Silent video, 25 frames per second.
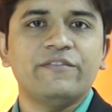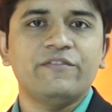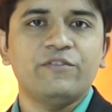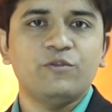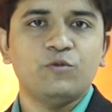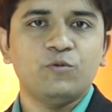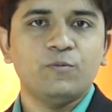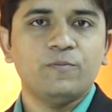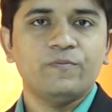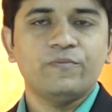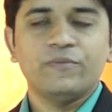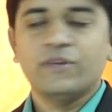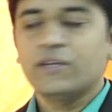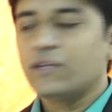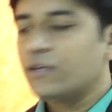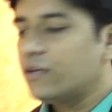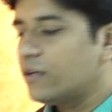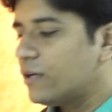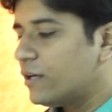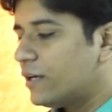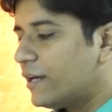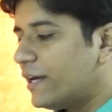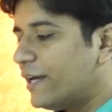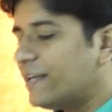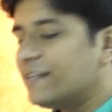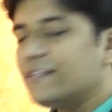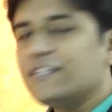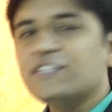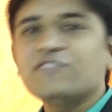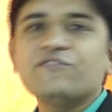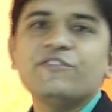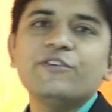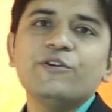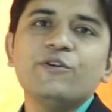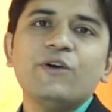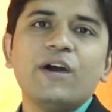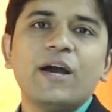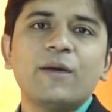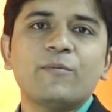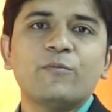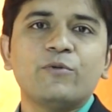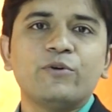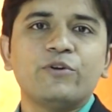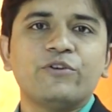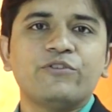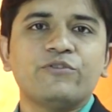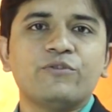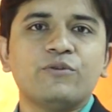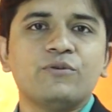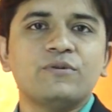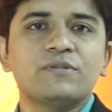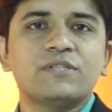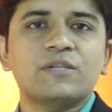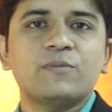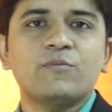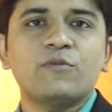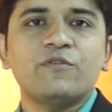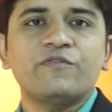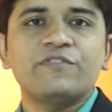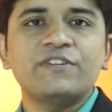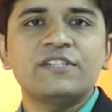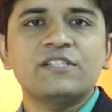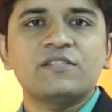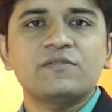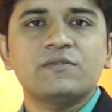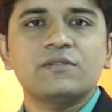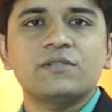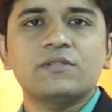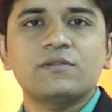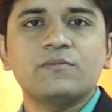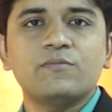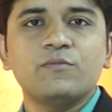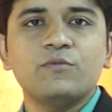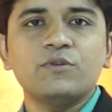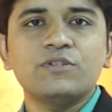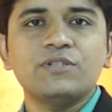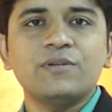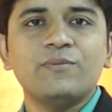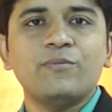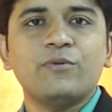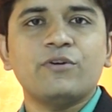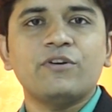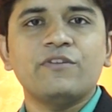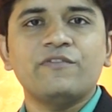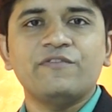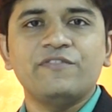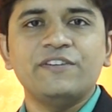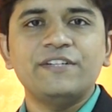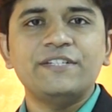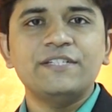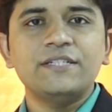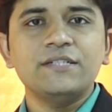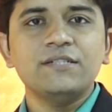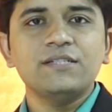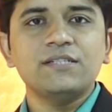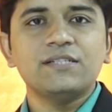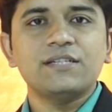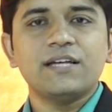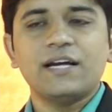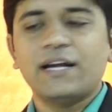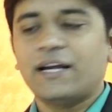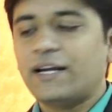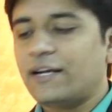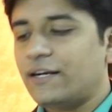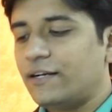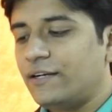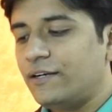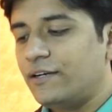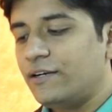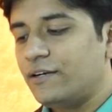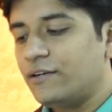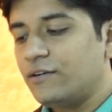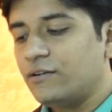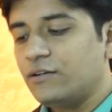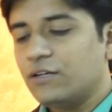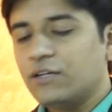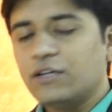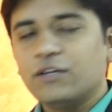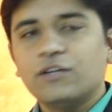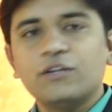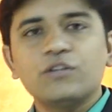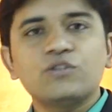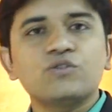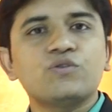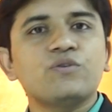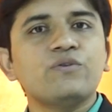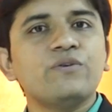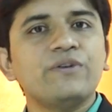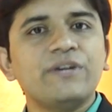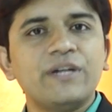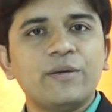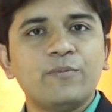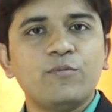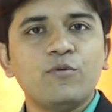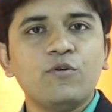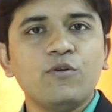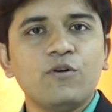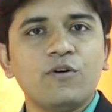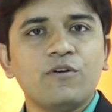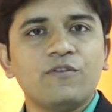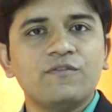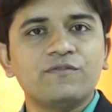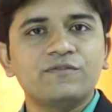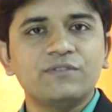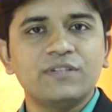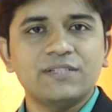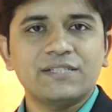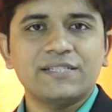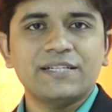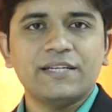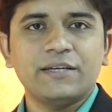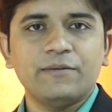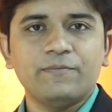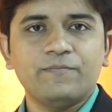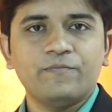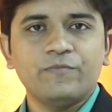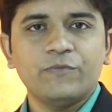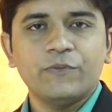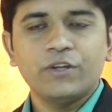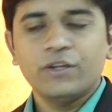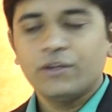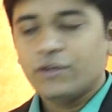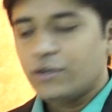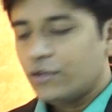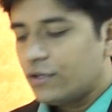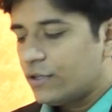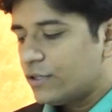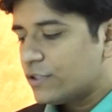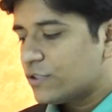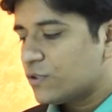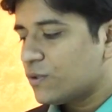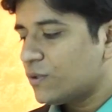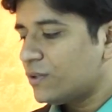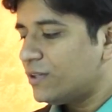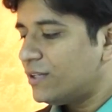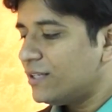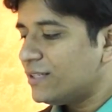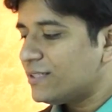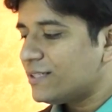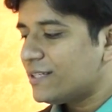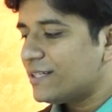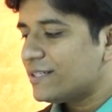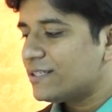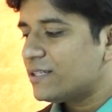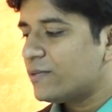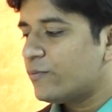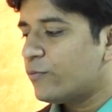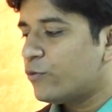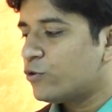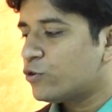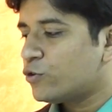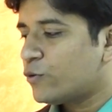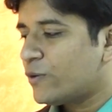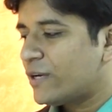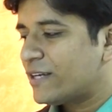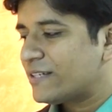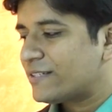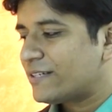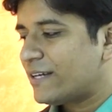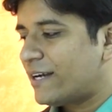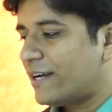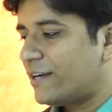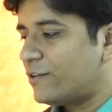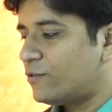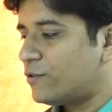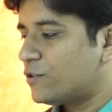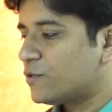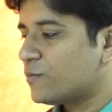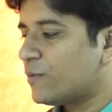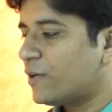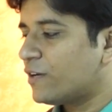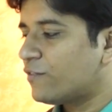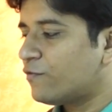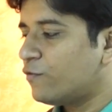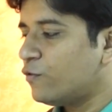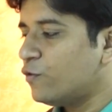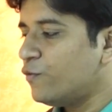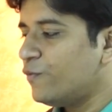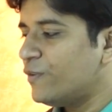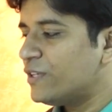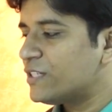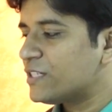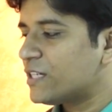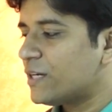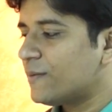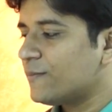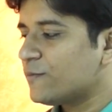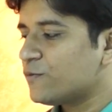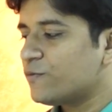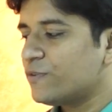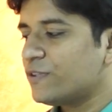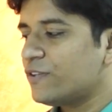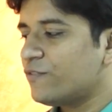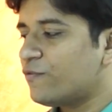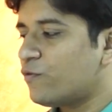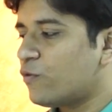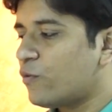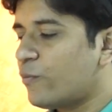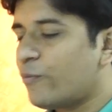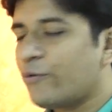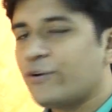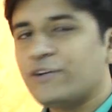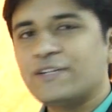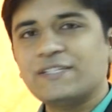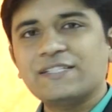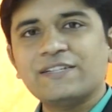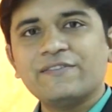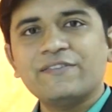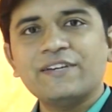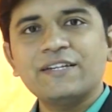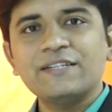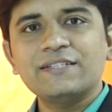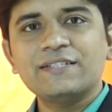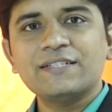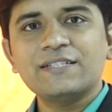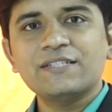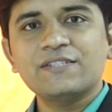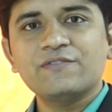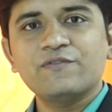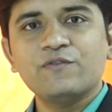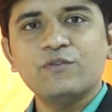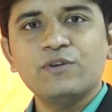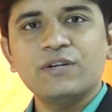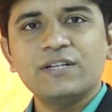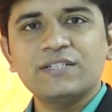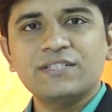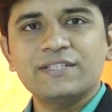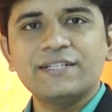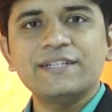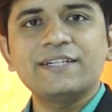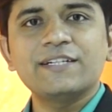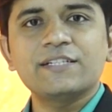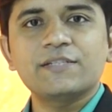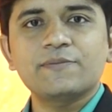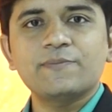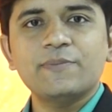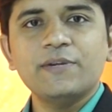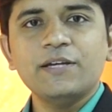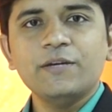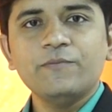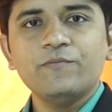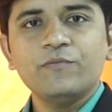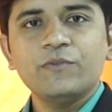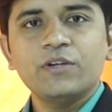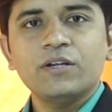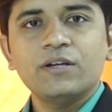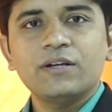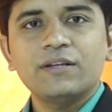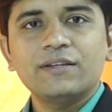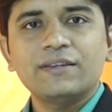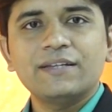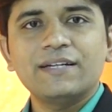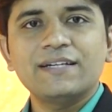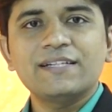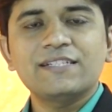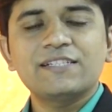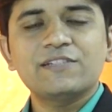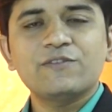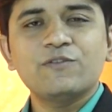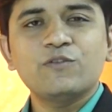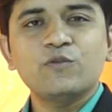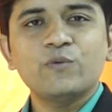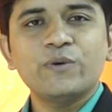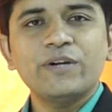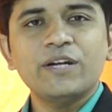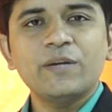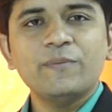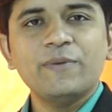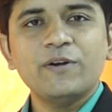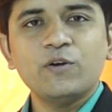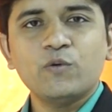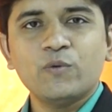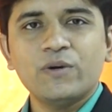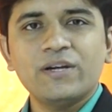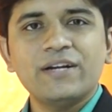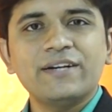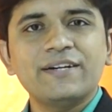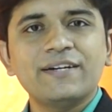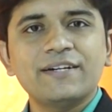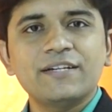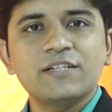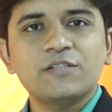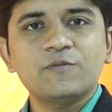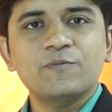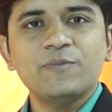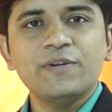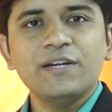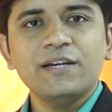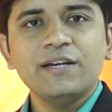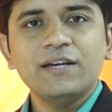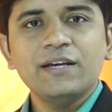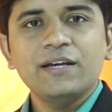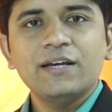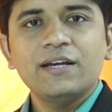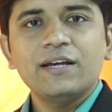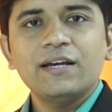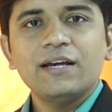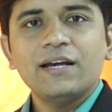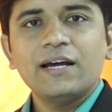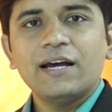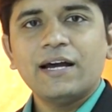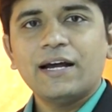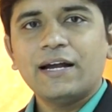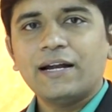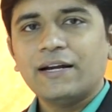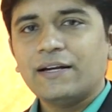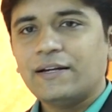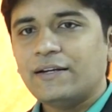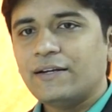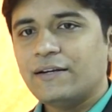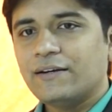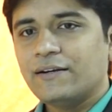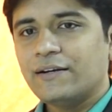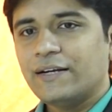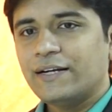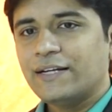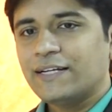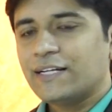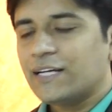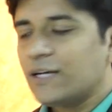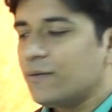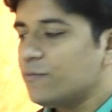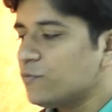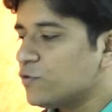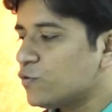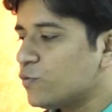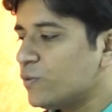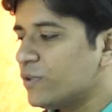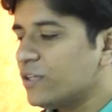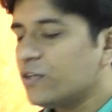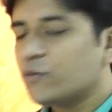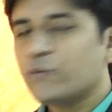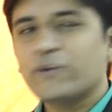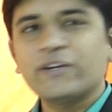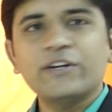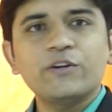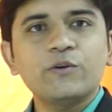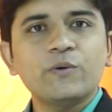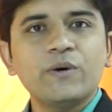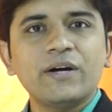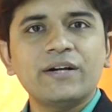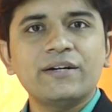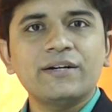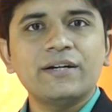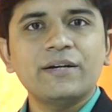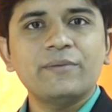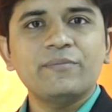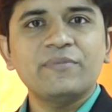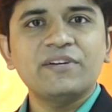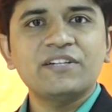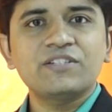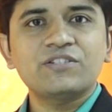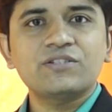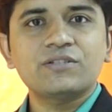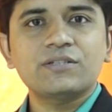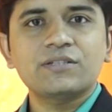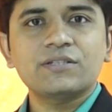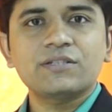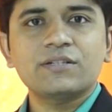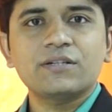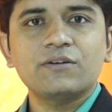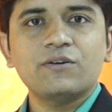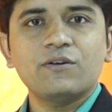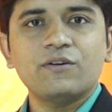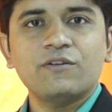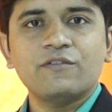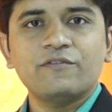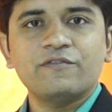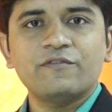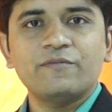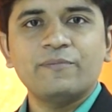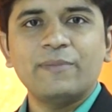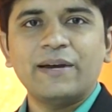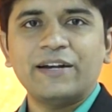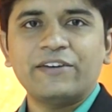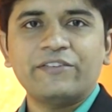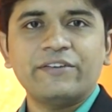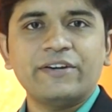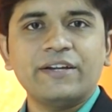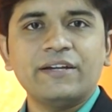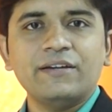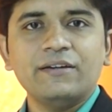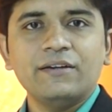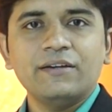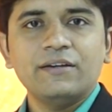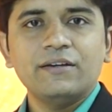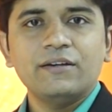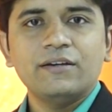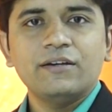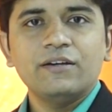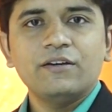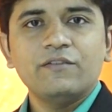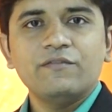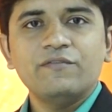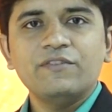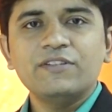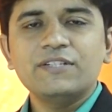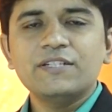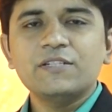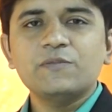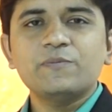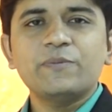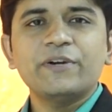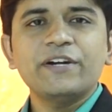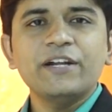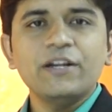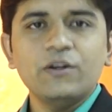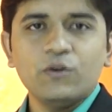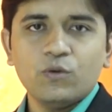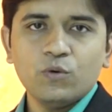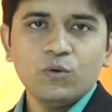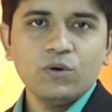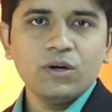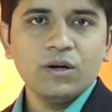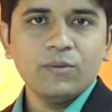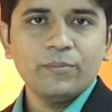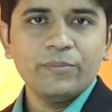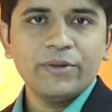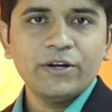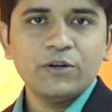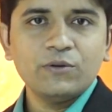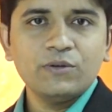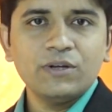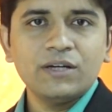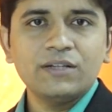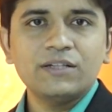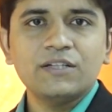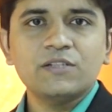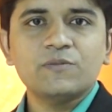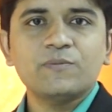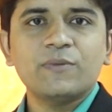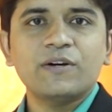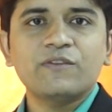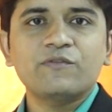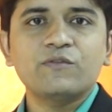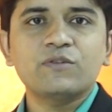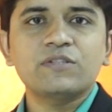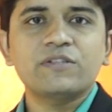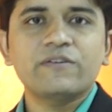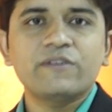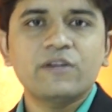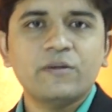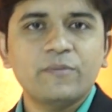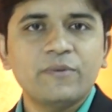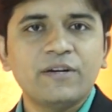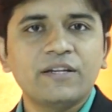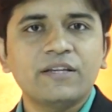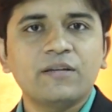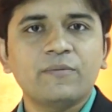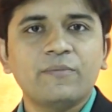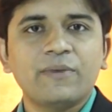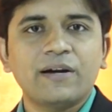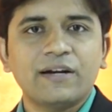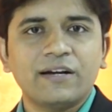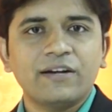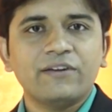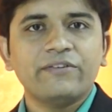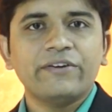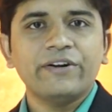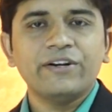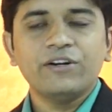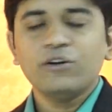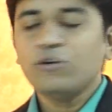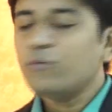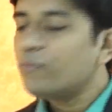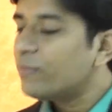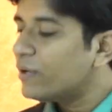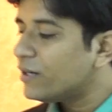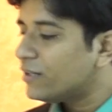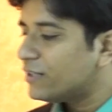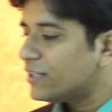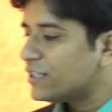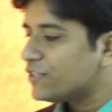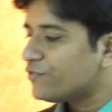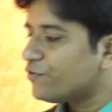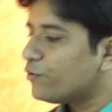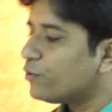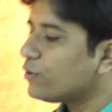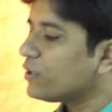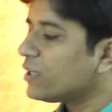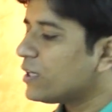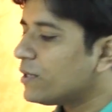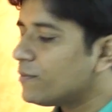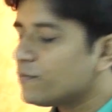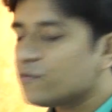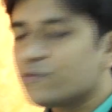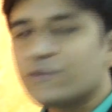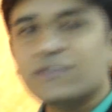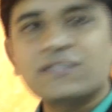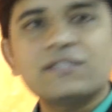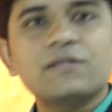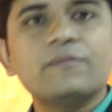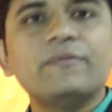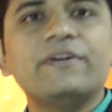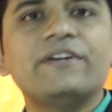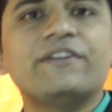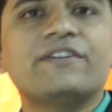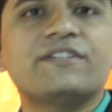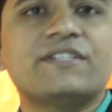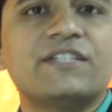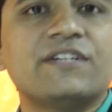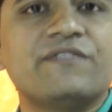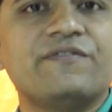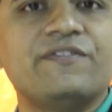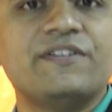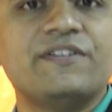review. In this video, I am going to show you some of its most important features and show you a demo of the same. So this is the Moto X Android smartphone, which comes with a 4.7 inches Full HD display, that is 720 by 1280 display, and it comes with a 2200 mAh of battery, which is pretty low compared to the other smartphones available in the market right now, but this phone comes with some interesting